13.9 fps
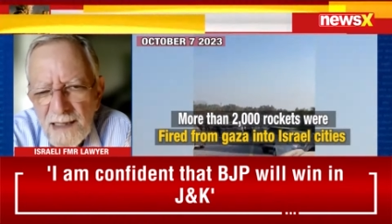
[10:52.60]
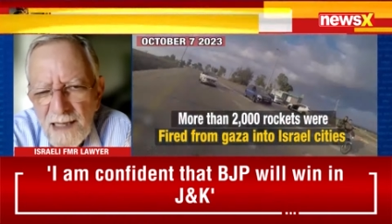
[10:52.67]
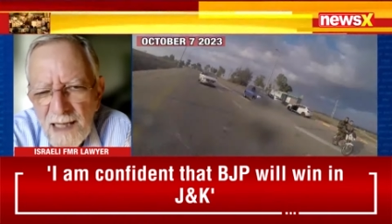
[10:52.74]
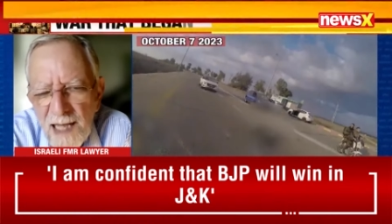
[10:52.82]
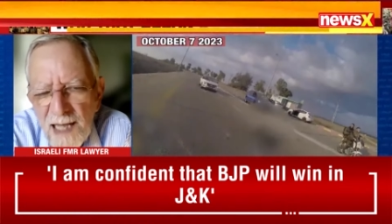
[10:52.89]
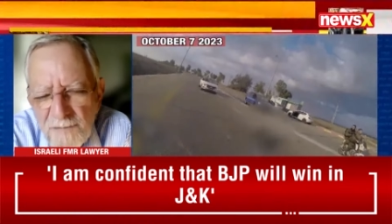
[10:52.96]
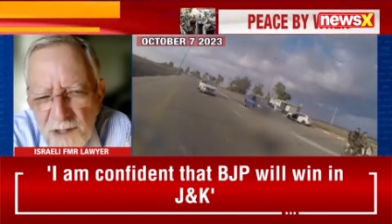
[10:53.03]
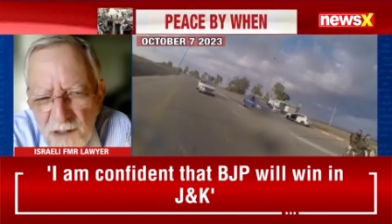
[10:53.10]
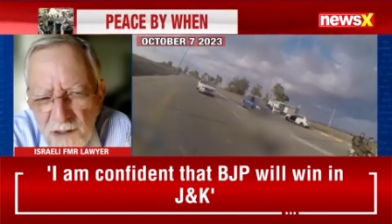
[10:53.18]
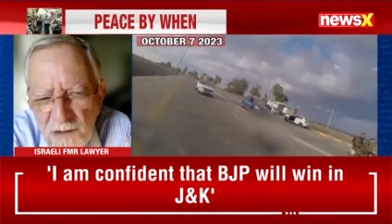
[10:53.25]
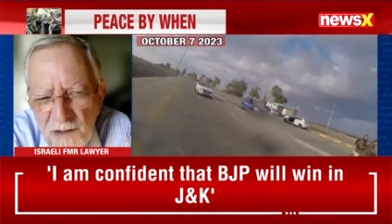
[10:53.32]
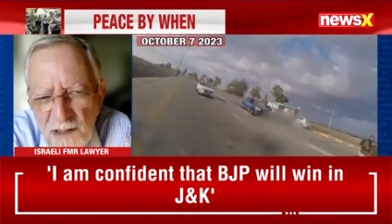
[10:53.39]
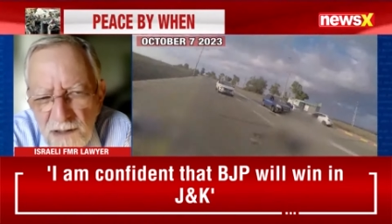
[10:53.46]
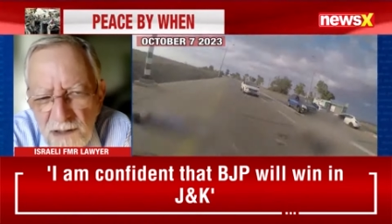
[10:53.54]

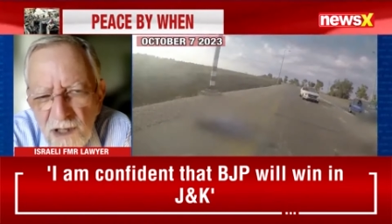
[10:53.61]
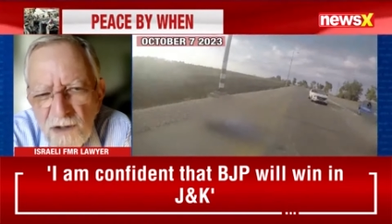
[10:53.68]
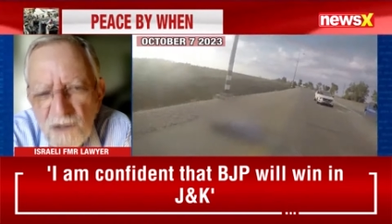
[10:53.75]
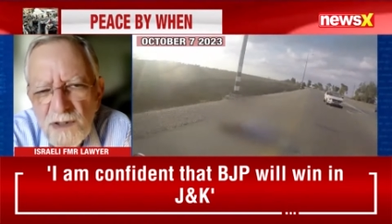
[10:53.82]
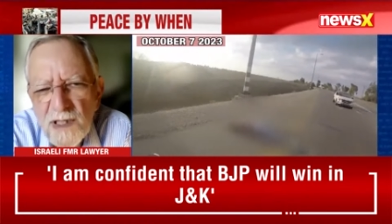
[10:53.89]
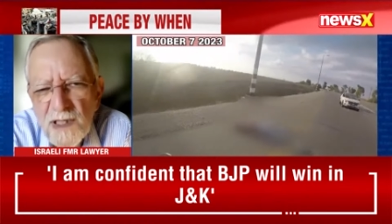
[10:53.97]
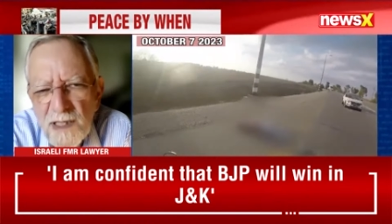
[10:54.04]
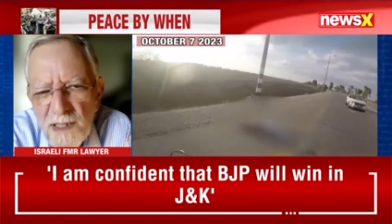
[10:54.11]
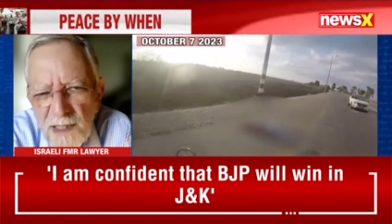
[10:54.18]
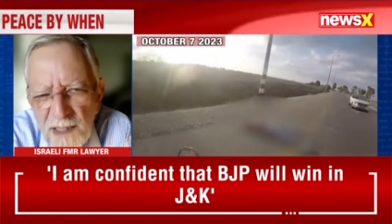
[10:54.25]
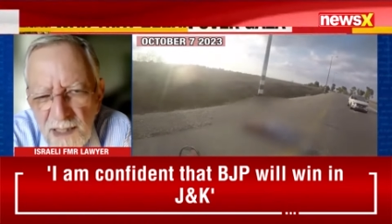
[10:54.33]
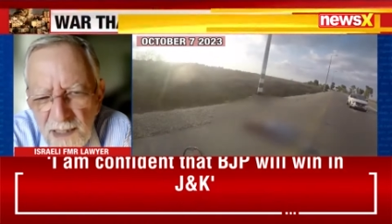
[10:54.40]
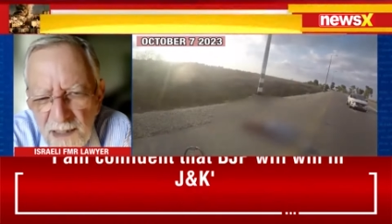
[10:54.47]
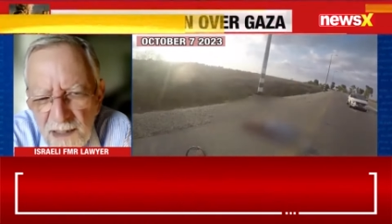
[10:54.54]
absolutely don't
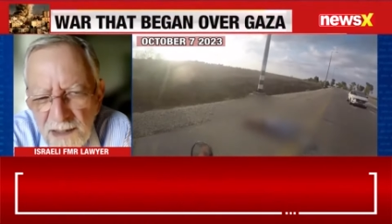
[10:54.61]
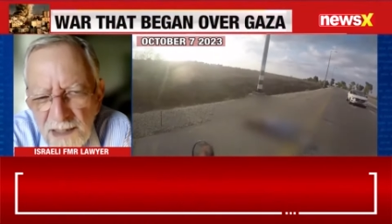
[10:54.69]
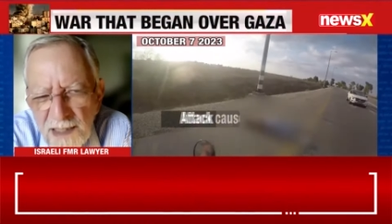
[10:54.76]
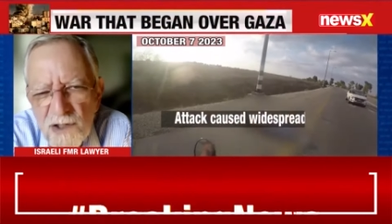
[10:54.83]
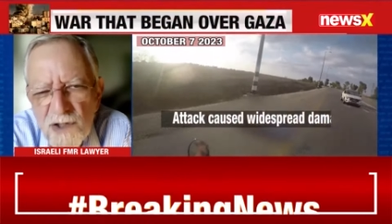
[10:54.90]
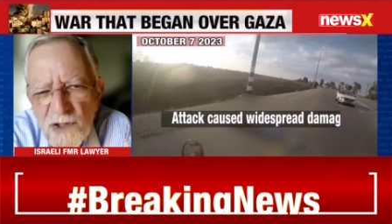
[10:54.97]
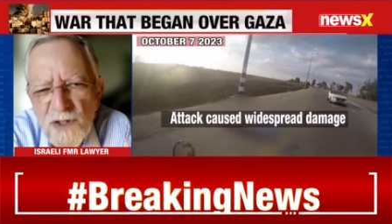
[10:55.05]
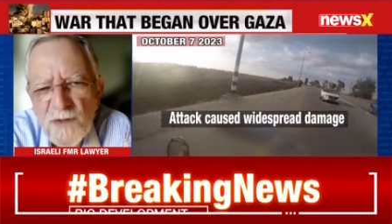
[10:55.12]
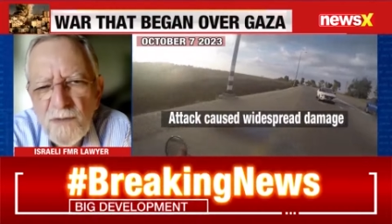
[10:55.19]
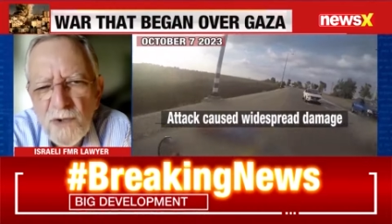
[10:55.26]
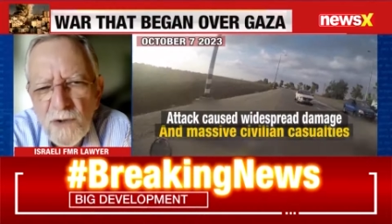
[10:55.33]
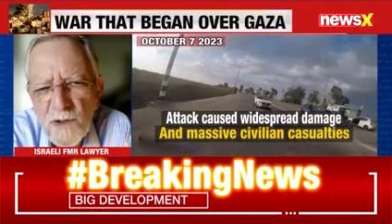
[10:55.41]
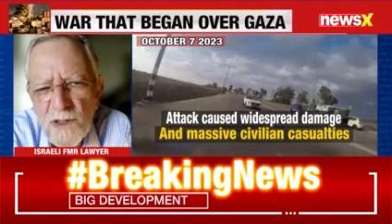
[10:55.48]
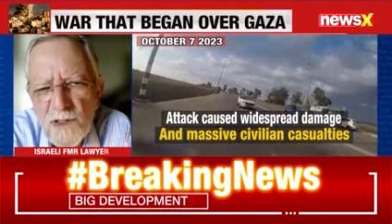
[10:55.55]
care in the
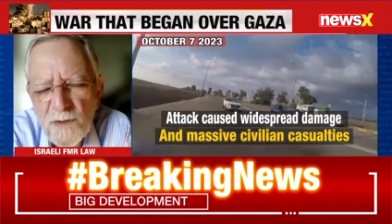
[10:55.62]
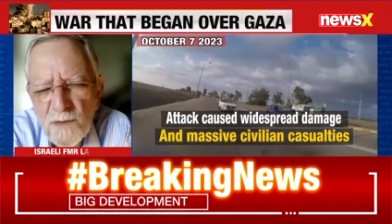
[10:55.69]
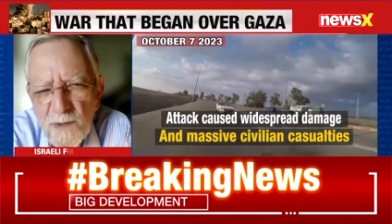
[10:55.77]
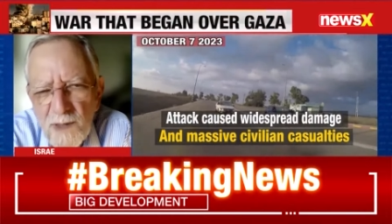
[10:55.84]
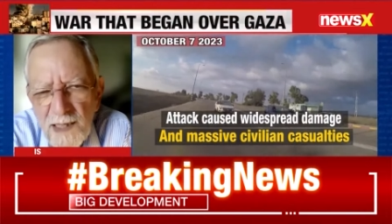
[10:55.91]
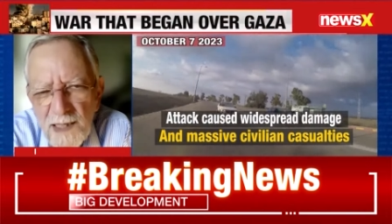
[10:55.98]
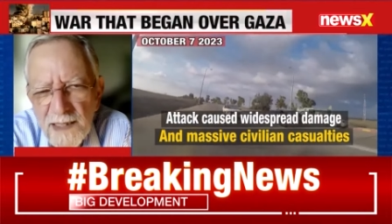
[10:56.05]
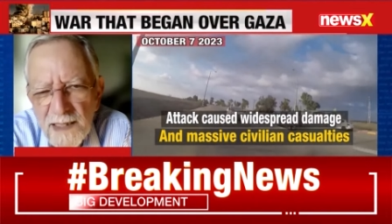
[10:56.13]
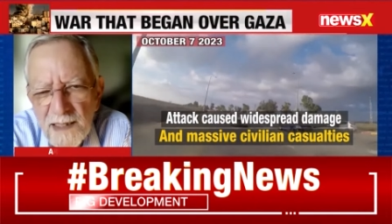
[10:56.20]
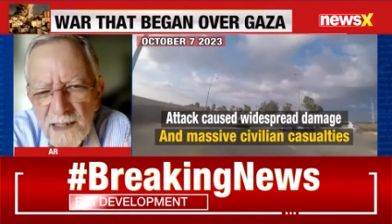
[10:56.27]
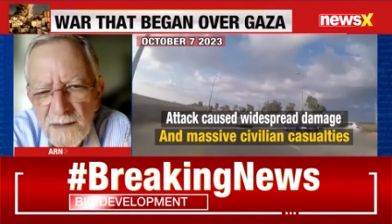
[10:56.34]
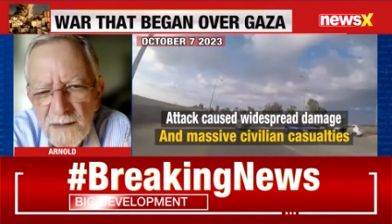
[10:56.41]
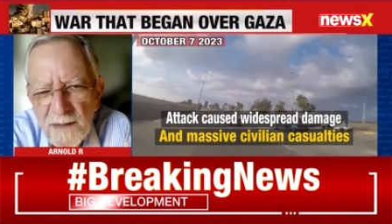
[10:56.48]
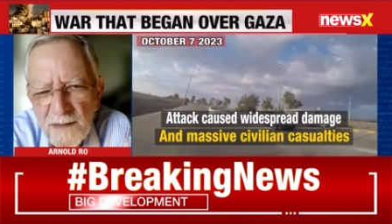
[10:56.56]
smallest way
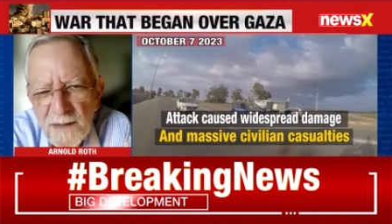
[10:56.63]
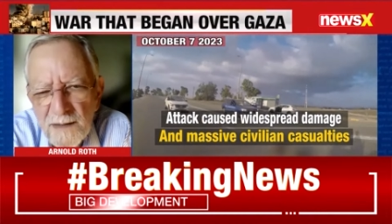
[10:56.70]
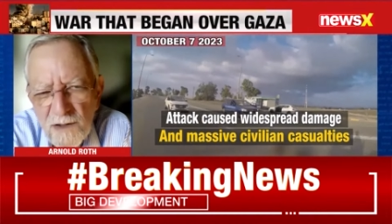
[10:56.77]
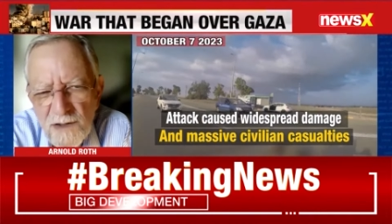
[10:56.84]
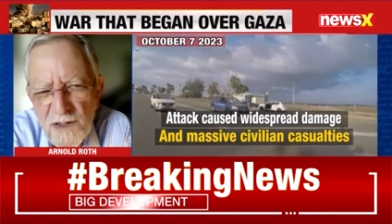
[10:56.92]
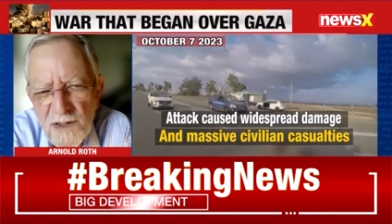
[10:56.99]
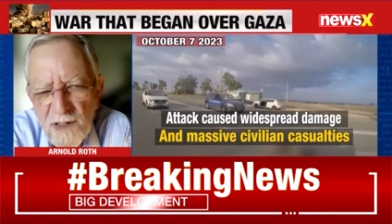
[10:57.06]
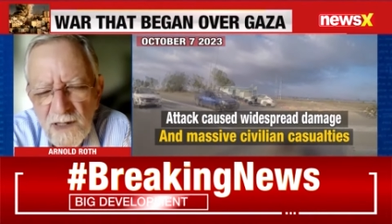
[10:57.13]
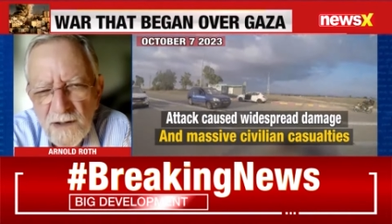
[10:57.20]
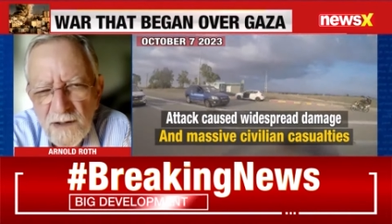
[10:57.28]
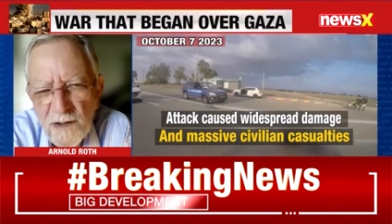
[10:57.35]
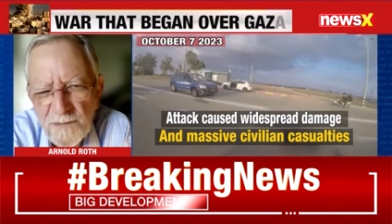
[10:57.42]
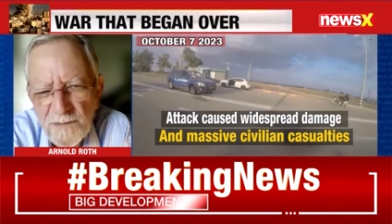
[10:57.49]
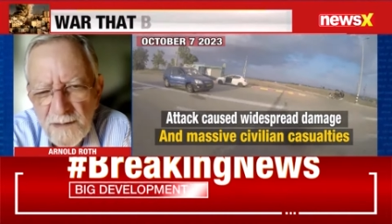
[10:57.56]
about the losses that their
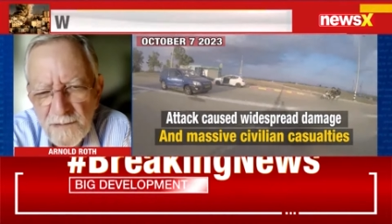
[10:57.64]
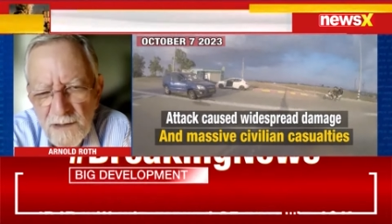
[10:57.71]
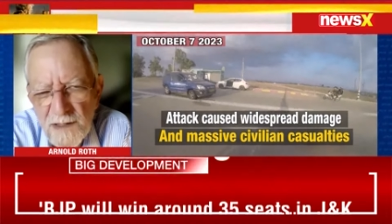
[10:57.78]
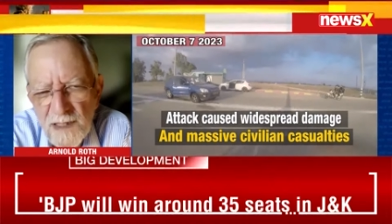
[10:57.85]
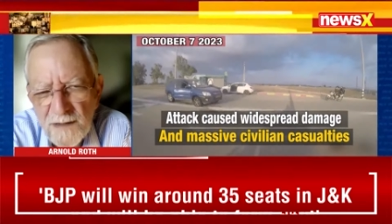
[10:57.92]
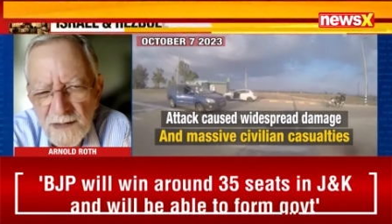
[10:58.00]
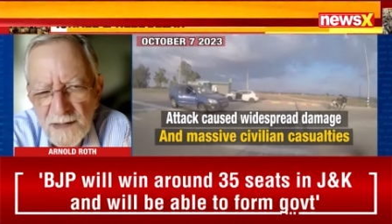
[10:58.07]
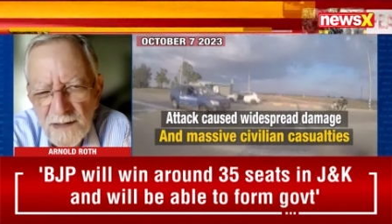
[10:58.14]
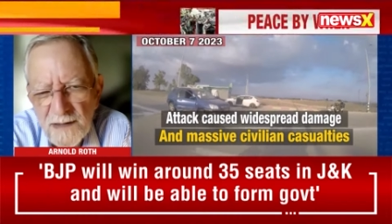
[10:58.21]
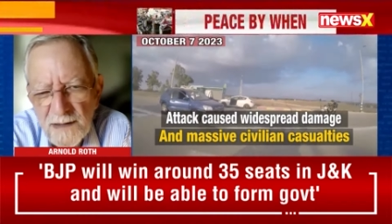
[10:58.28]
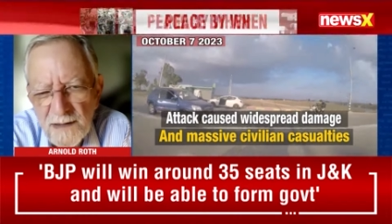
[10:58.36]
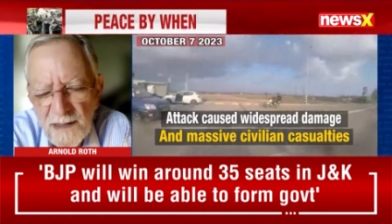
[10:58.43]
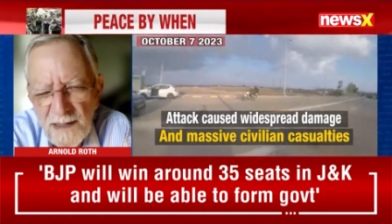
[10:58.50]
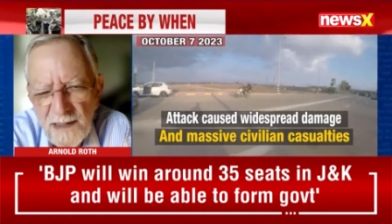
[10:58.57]
own people suffer.
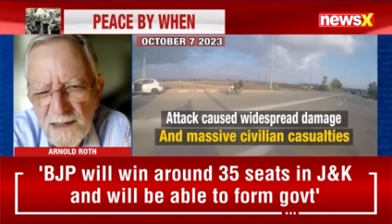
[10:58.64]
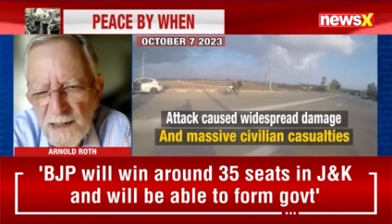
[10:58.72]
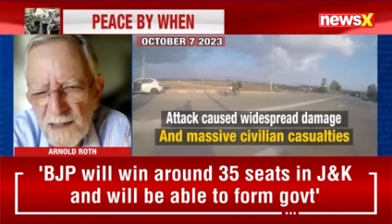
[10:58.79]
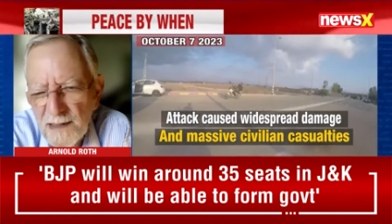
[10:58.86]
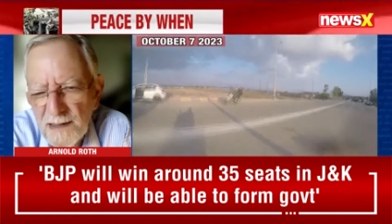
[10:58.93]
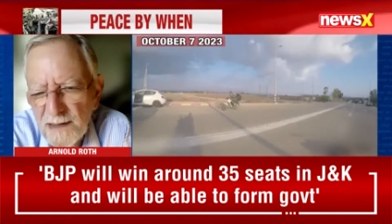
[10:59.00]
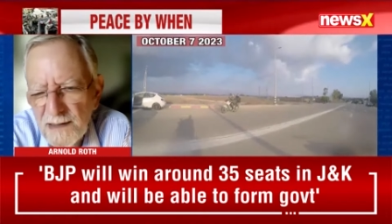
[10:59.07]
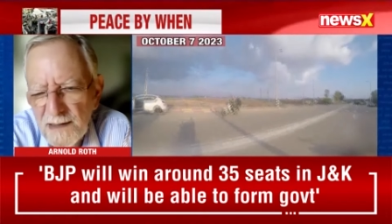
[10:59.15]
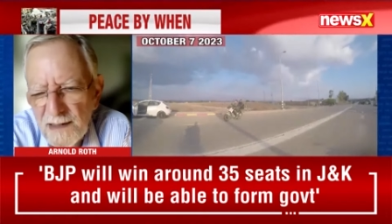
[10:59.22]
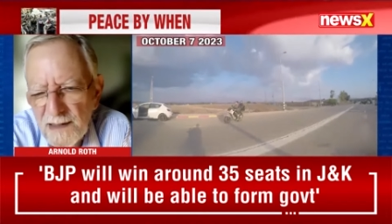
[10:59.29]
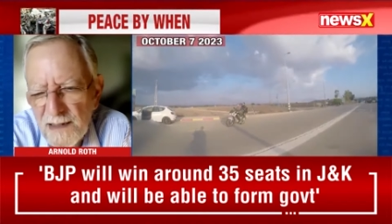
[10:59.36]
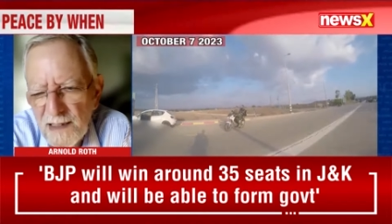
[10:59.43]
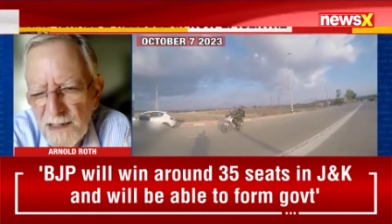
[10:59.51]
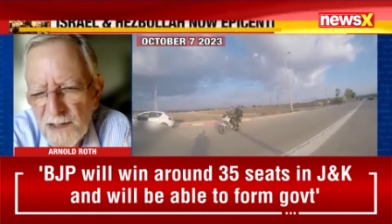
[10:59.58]
It's a,
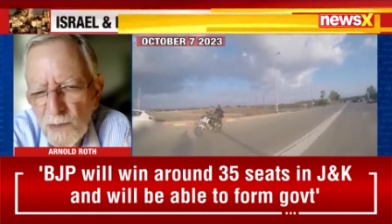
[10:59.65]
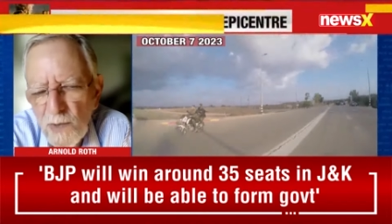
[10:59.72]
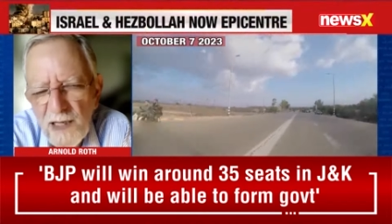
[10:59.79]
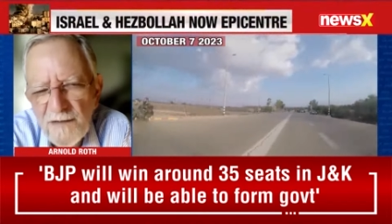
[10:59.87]
it's, it's a way